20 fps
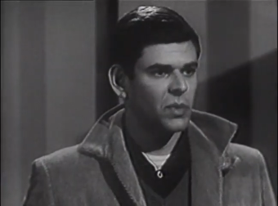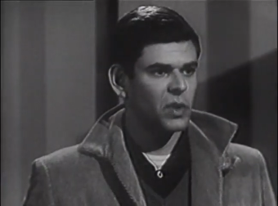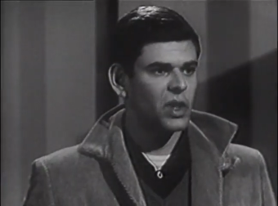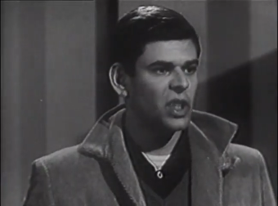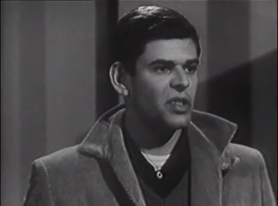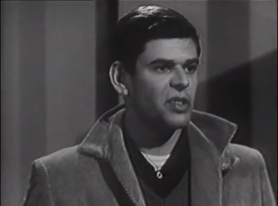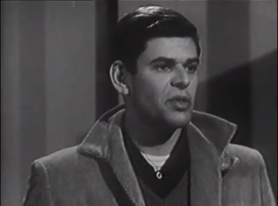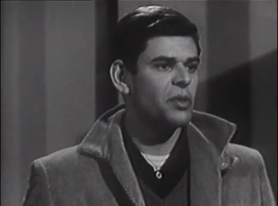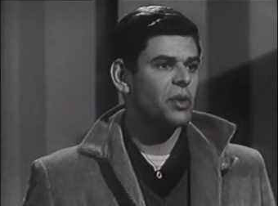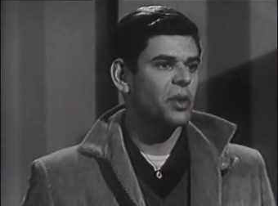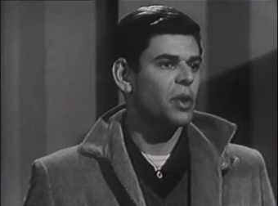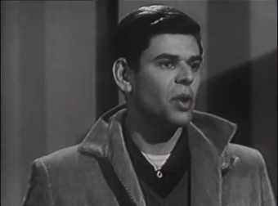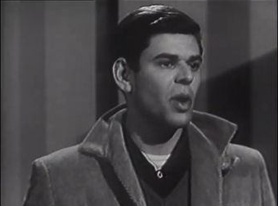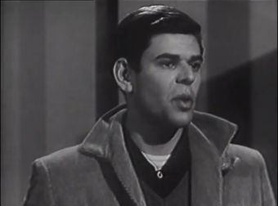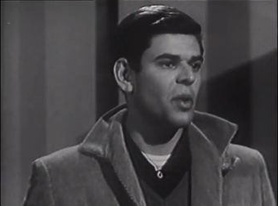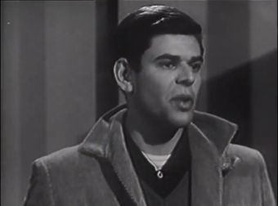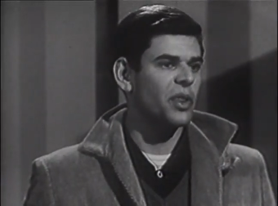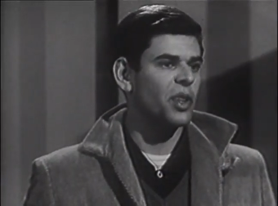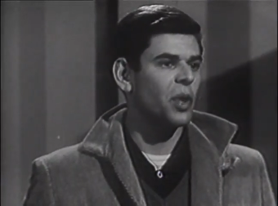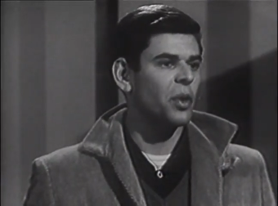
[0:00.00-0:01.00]
Just through a
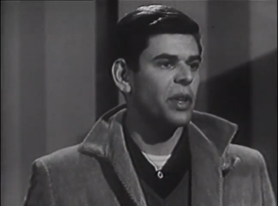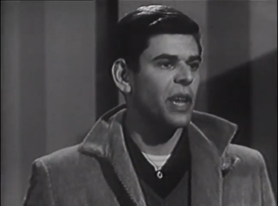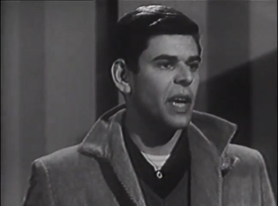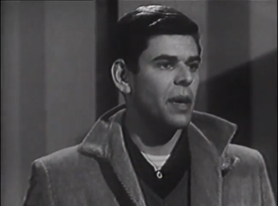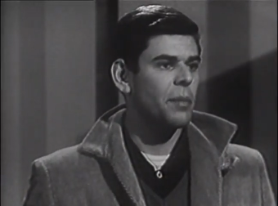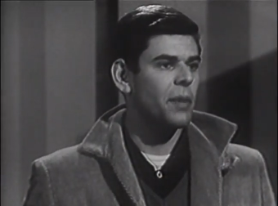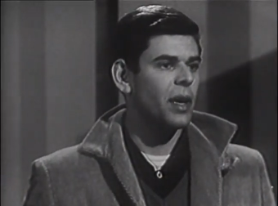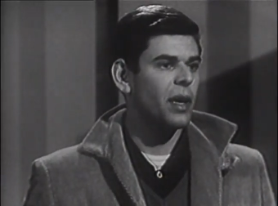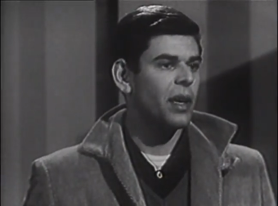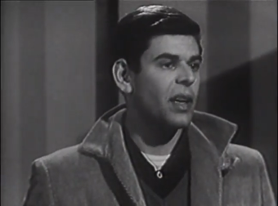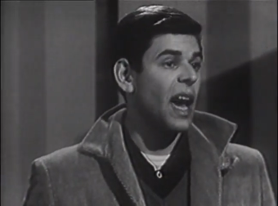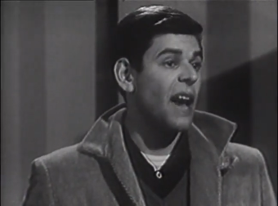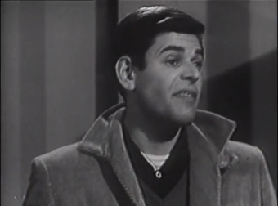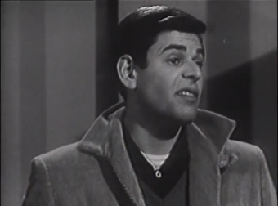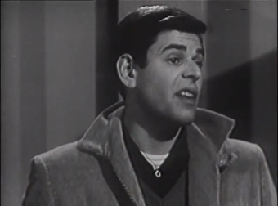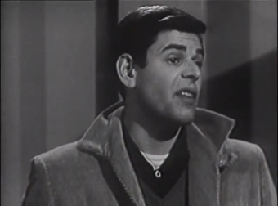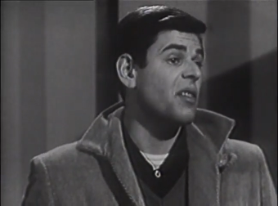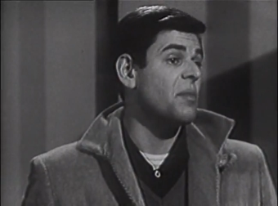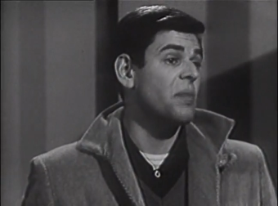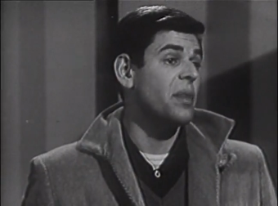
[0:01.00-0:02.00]
door with no name on it. I've
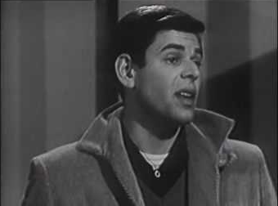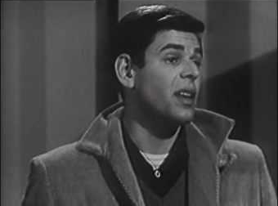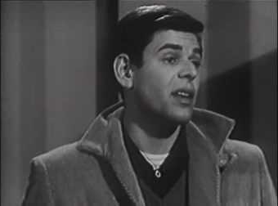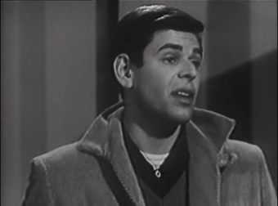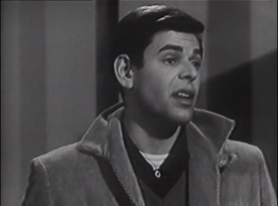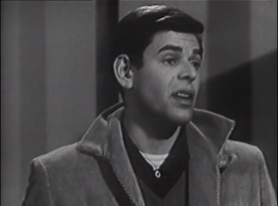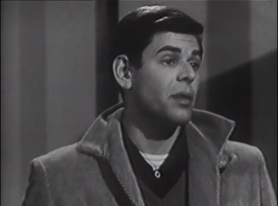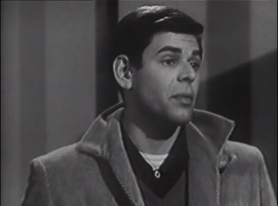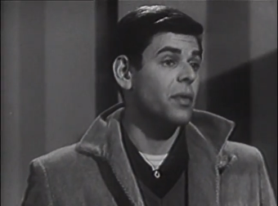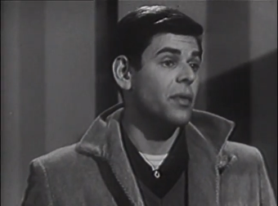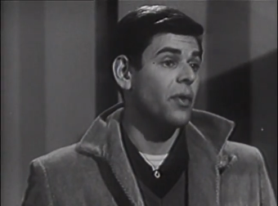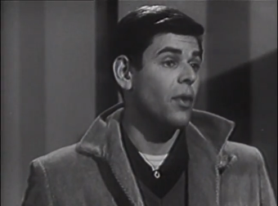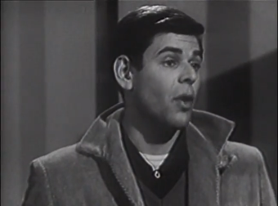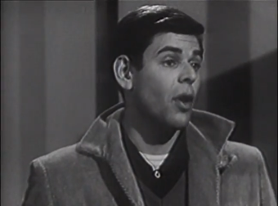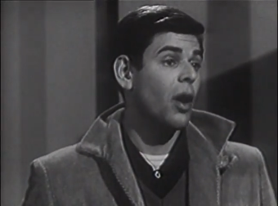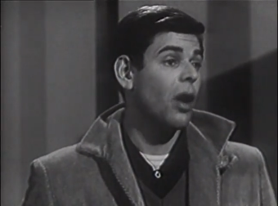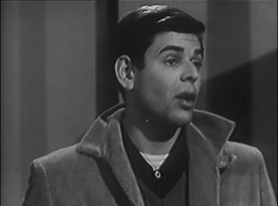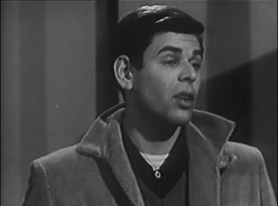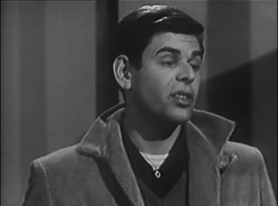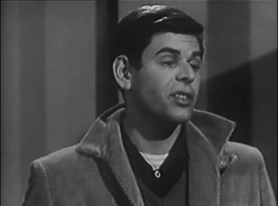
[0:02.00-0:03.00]
never been in here
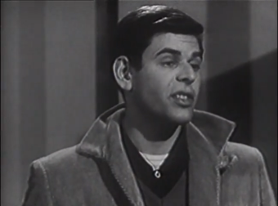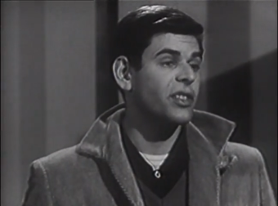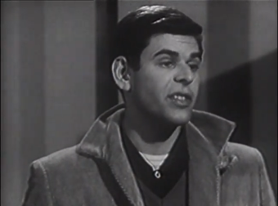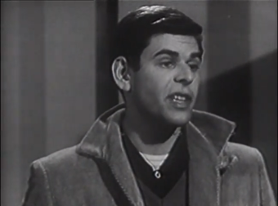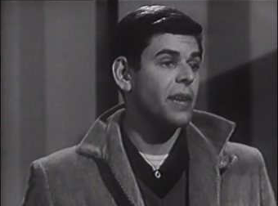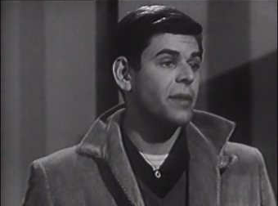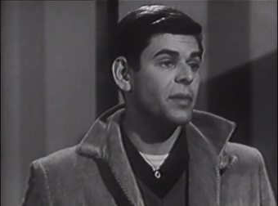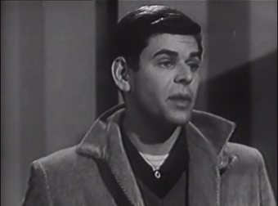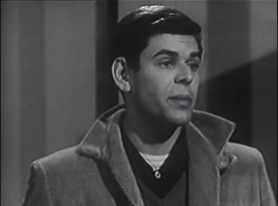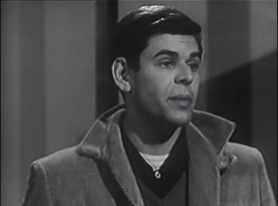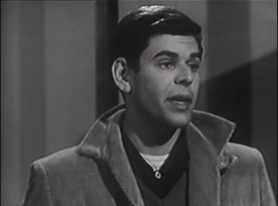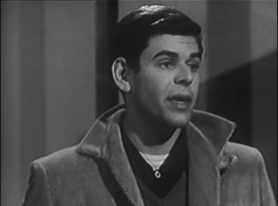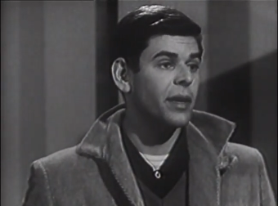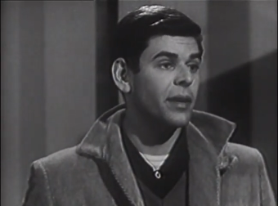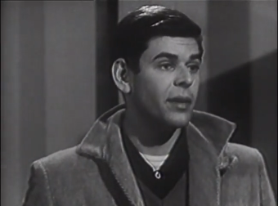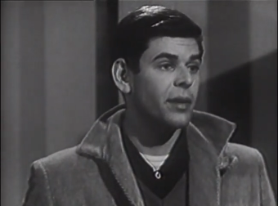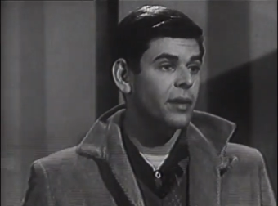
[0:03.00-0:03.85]
before. All looks the same to me.